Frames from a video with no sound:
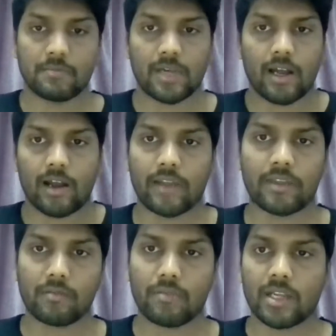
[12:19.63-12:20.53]
I
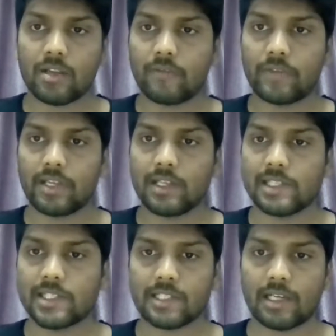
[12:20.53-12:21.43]
think many of the
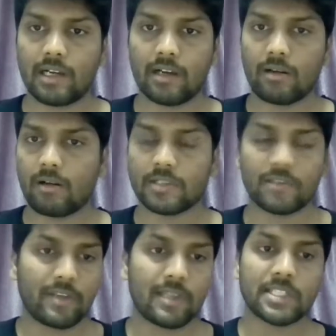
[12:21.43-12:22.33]
guilds also
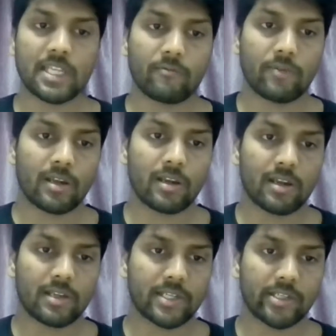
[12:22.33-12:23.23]
feel the same way
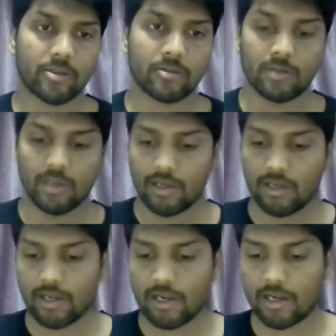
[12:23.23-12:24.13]
as I do.
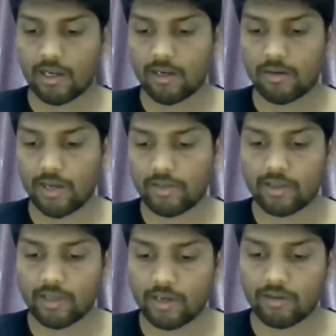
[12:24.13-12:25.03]
I
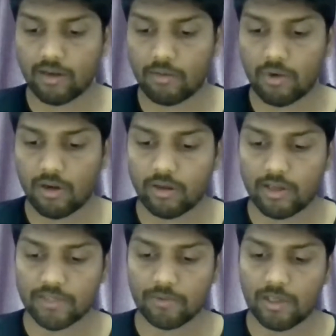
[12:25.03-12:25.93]
think they agree upon
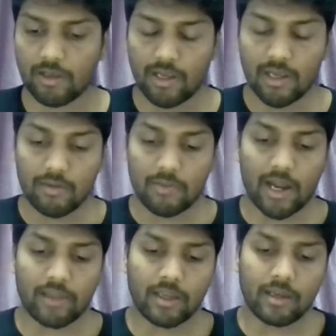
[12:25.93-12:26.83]
as well.
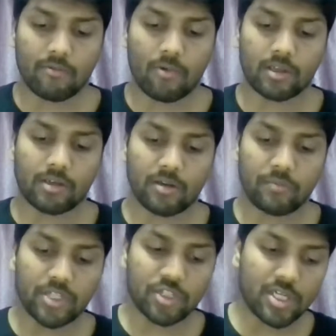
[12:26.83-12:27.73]
I think what could
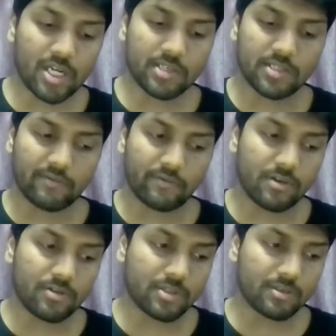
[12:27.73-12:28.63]
be changed in
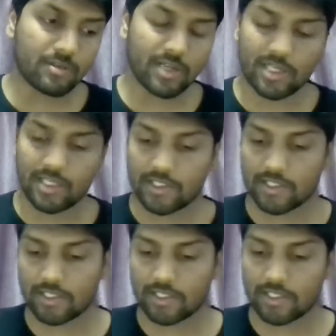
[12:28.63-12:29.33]
future is